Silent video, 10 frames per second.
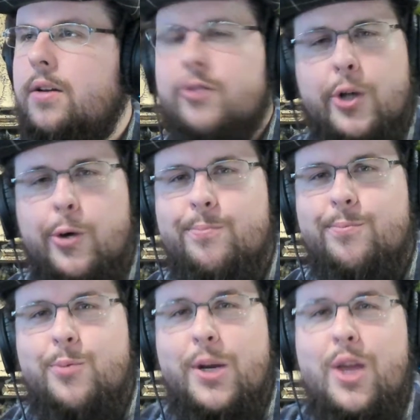So
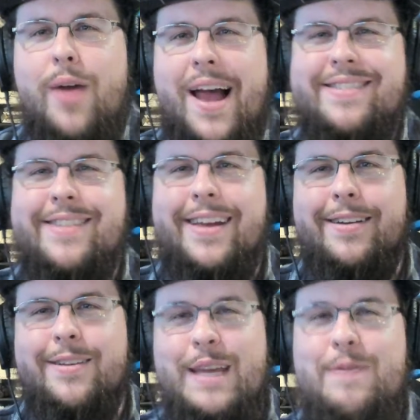what do you guys think?
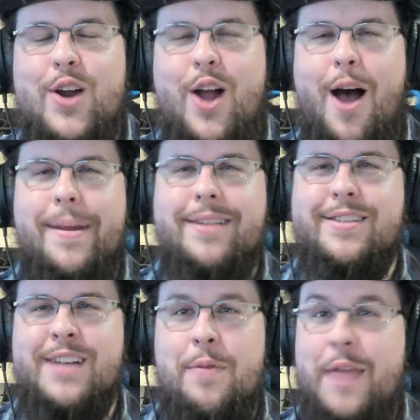Leave your
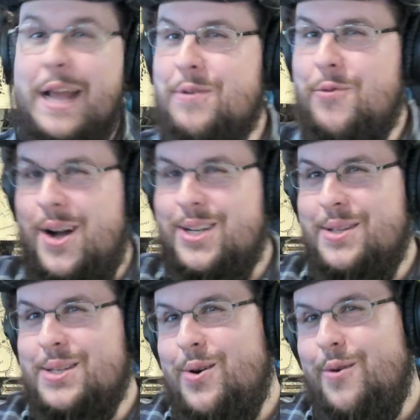comments. Thanks for watching
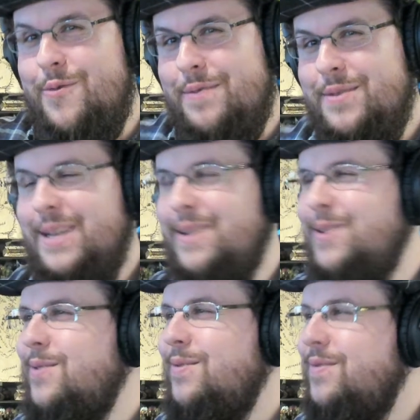this whole
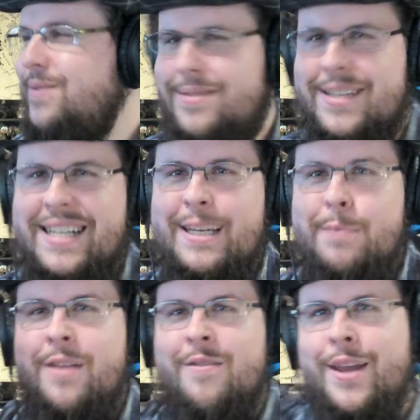
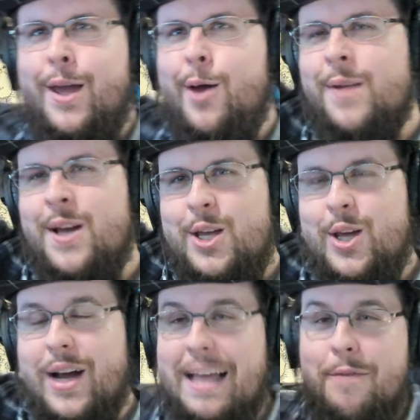16-minute video. You
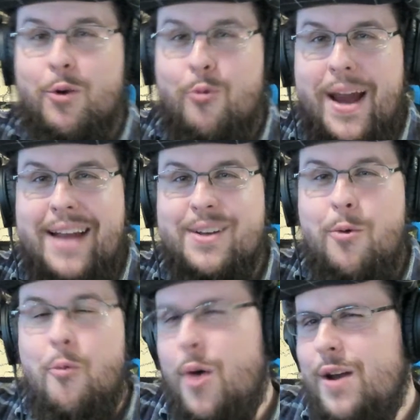guys have a great,
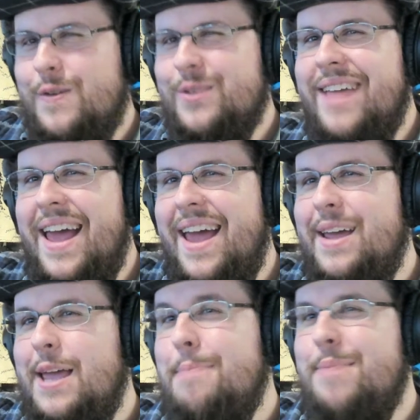wonderful day
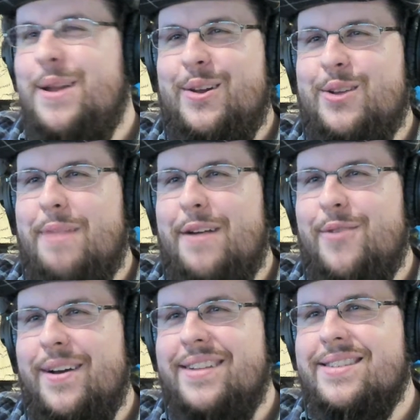in Middle-earth, my
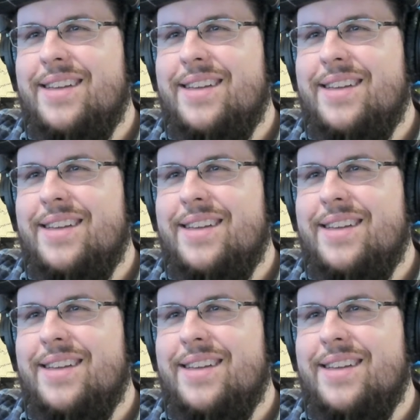friends.